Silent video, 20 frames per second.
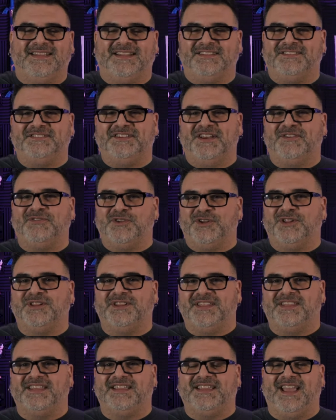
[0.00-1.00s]
that's
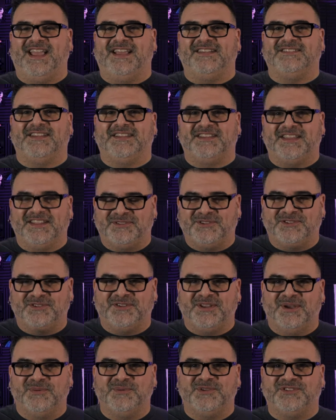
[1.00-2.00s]
definitely the case. Like,
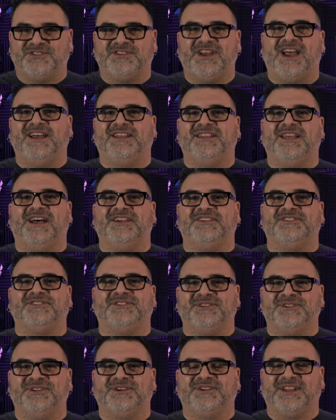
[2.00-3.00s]
it was stylized
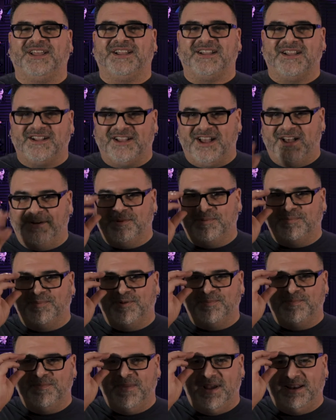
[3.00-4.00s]
to look like a comic
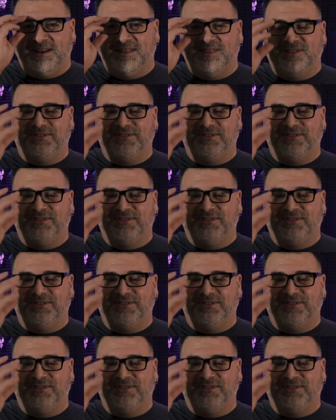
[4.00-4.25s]
book made in